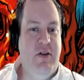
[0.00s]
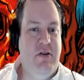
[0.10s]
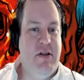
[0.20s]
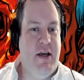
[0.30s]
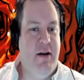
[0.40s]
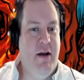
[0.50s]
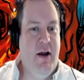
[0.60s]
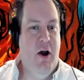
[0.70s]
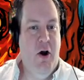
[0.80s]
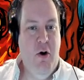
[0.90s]
you said,
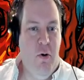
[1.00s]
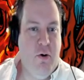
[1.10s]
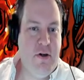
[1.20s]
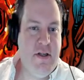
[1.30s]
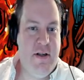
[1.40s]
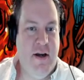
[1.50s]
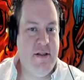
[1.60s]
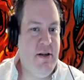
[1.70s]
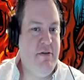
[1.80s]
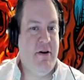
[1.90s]
"Oh, Orks and
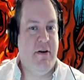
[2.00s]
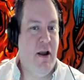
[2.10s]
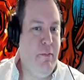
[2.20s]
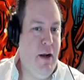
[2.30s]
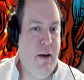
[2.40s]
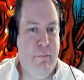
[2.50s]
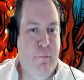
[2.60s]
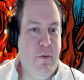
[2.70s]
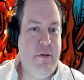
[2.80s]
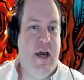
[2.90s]
custodes aren't coming out
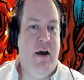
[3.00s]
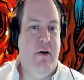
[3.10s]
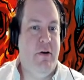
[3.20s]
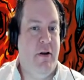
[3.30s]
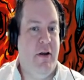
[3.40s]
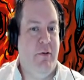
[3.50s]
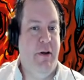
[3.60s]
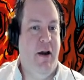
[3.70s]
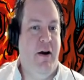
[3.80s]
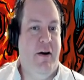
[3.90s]
before time." Uh, oh, we have, we don't
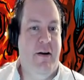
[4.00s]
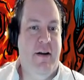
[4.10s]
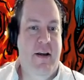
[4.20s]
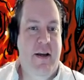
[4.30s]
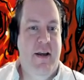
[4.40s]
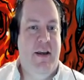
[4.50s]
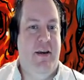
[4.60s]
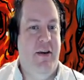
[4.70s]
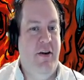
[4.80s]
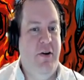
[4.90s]
we know that.
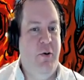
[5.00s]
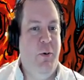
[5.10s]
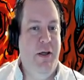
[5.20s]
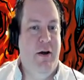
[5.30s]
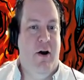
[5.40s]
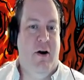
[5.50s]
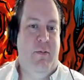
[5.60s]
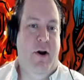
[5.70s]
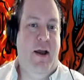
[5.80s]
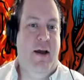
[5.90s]
Here we, we are. We
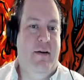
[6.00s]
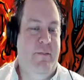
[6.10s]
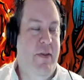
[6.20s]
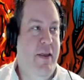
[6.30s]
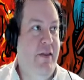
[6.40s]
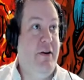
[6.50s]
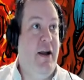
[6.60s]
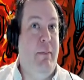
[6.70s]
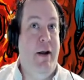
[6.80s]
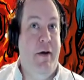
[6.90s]
don't Brad. know that they're
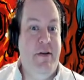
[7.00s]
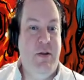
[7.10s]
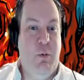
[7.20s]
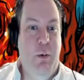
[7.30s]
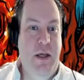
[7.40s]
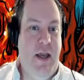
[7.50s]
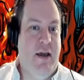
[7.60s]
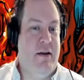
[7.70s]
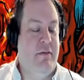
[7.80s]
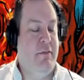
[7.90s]
coming out this
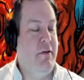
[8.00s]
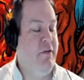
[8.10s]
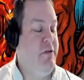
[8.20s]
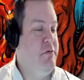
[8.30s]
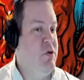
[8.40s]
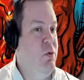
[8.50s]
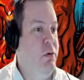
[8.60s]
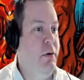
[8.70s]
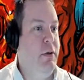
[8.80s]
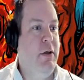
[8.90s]
weekend. All I'm
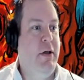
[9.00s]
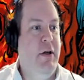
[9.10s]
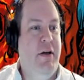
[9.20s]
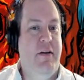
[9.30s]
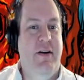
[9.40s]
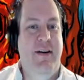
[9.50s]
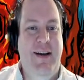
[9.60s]
saying is